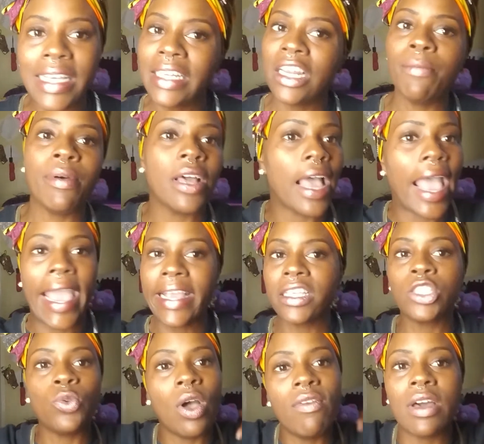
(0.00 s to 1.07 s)
ain't number
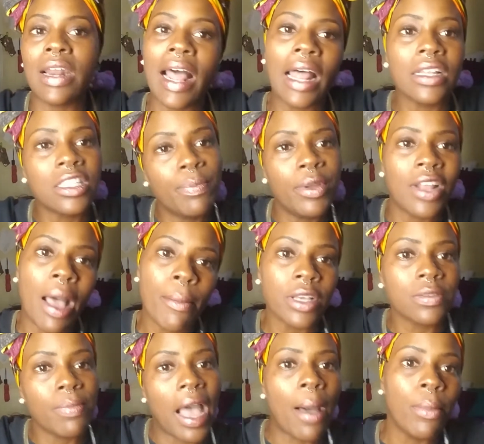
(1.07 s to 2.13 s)
$800 to $1,200 depending
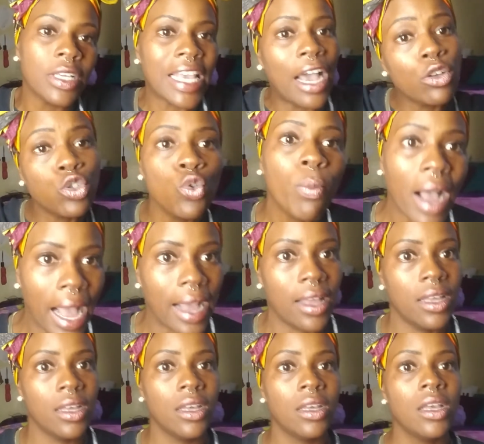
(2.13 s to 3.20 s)
on how much house you buy.
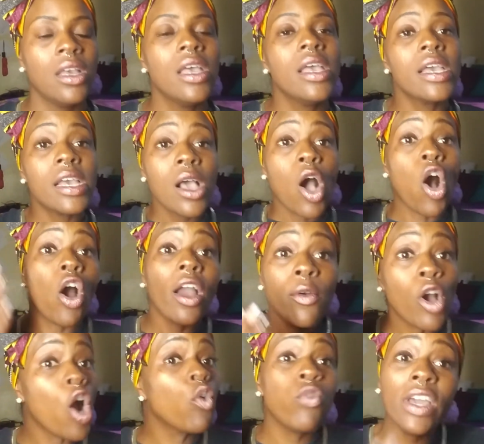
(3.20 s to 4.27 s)
Or
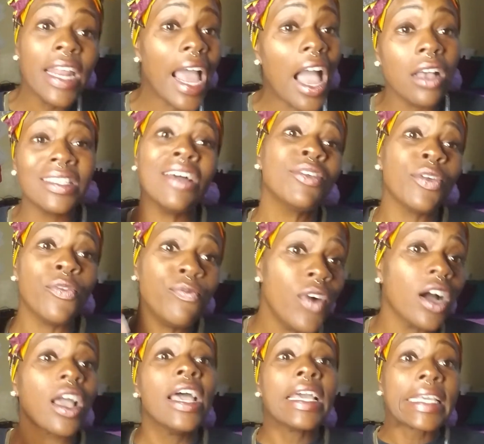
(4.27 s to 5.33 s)
go rent a house. I don't give a
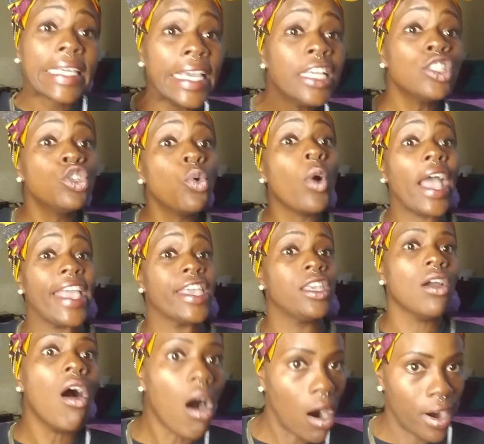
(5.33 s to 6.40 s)
fuck. Get you a
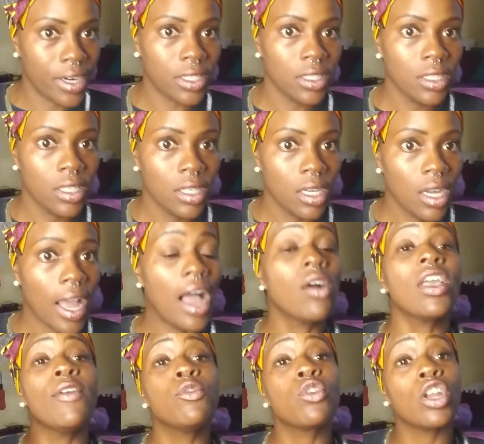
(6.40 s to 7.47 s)
yard. I don't
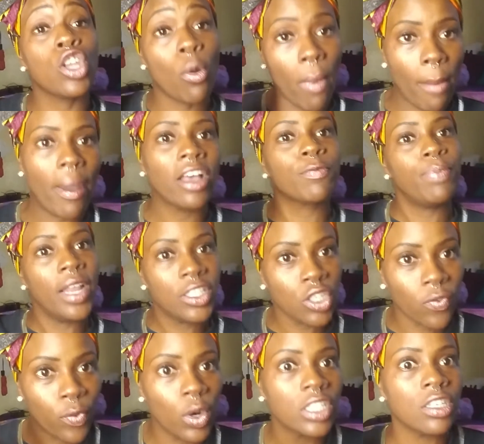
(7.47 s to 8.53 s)
care if you go to your mama's house, plant your
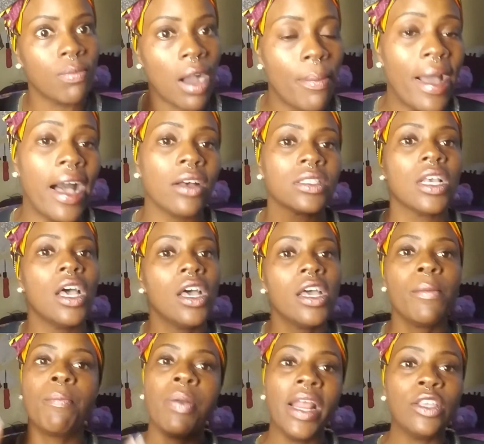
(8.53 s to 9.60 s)
food at your mama's house.
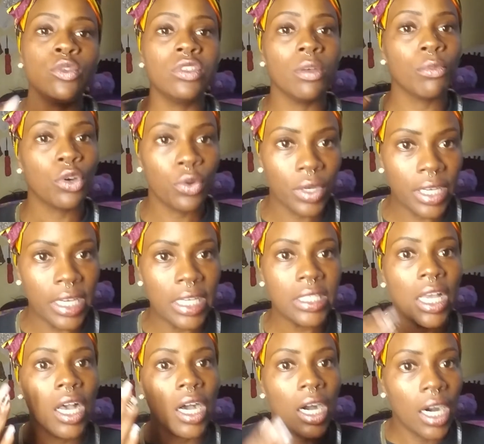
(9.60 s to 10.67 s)
Plant you some greens,
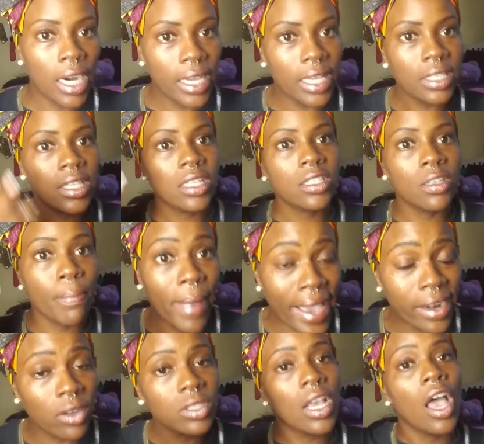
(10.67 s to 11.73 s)
onions,
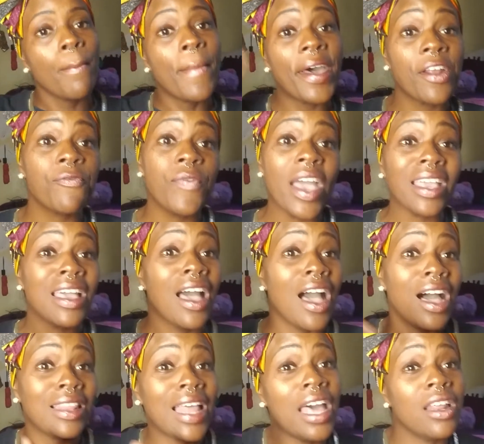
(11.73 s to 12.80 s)
tomatoes. Matter of fact,
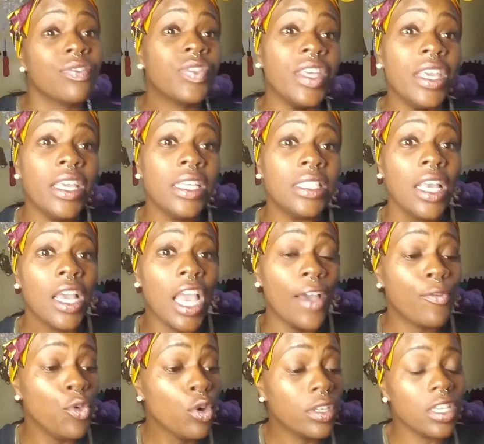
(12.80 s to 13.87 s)
a lot of things,
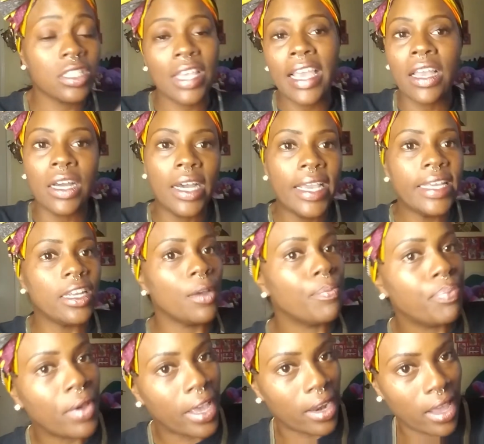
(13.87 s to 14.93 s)
if you can just take an onion
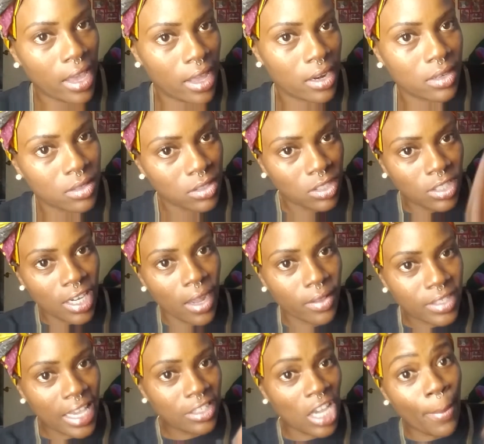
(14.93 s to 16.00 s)
and
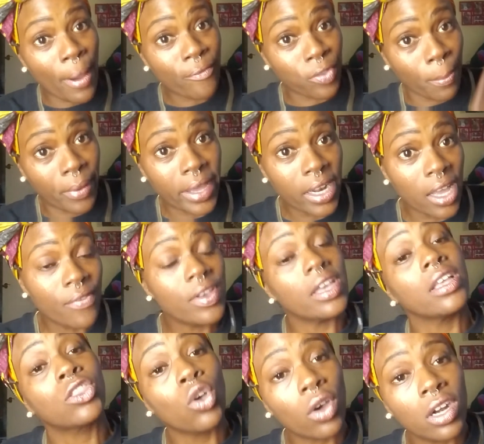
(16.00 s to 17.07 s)
chop off the butt of it
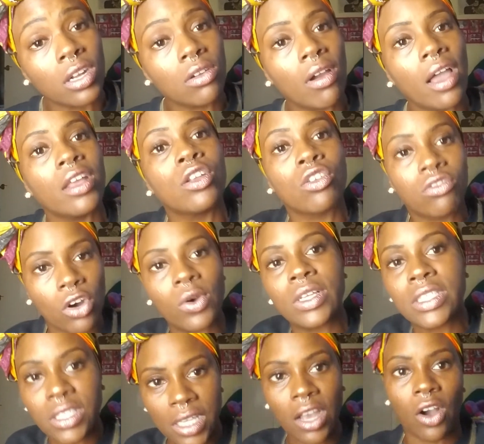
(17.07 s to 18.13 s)
and throw it in the ground, it'll grow
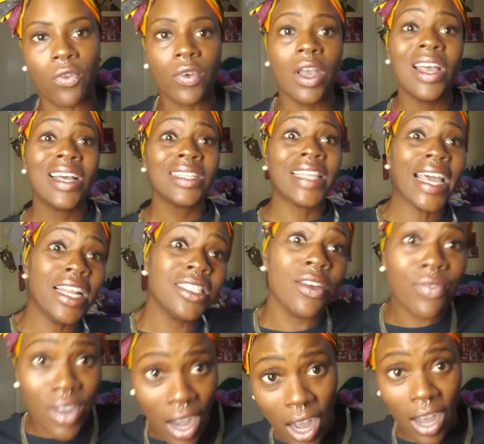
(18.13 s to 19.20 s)
itself. That is
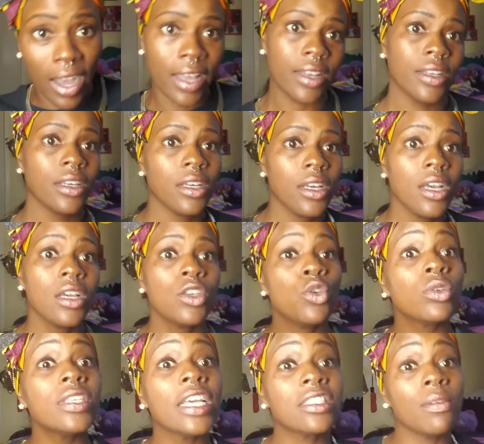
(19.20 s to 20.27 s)
of God.
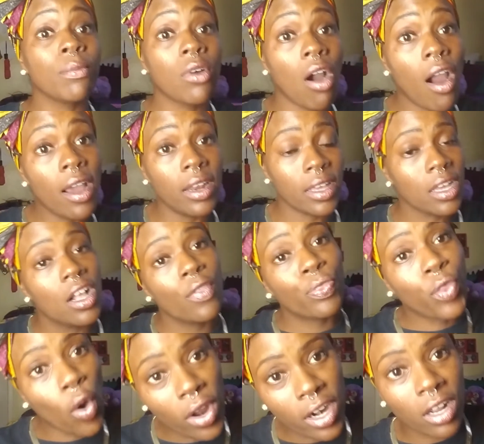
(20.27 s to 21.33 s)
You take some garlic,
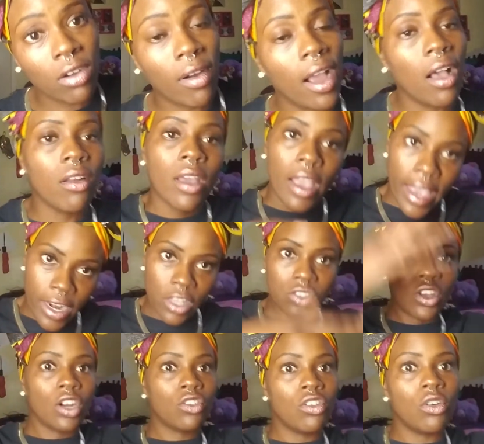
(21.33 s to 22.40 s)
throw it in the ground, and it's
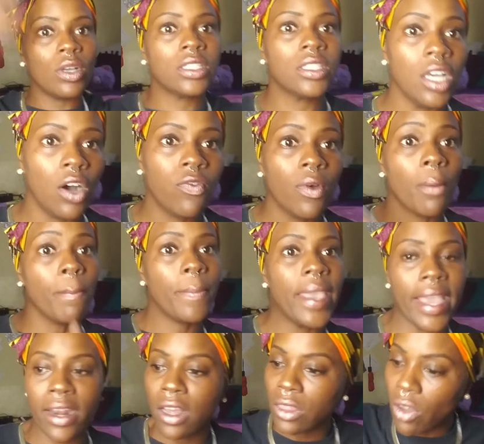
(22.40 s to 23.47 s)
going to grow itself.
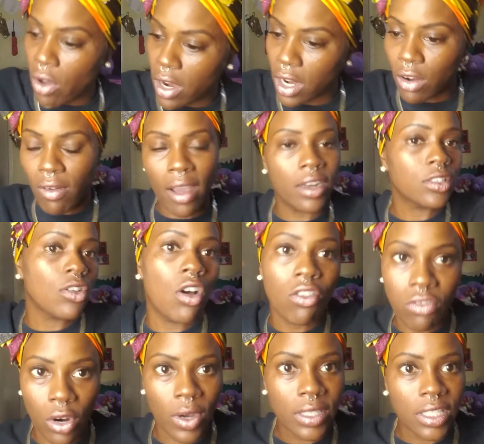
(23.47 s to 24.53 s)
Mint, throw it in the ground, it's going to
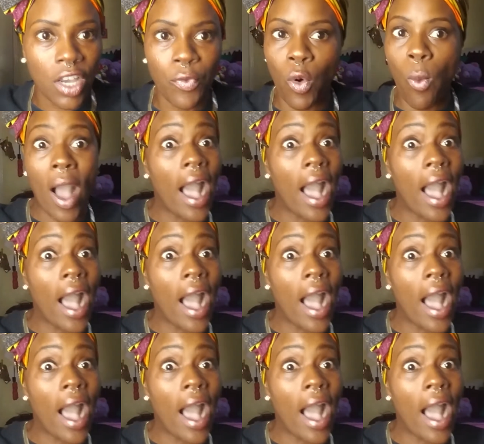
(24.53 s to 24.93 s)
grow itself.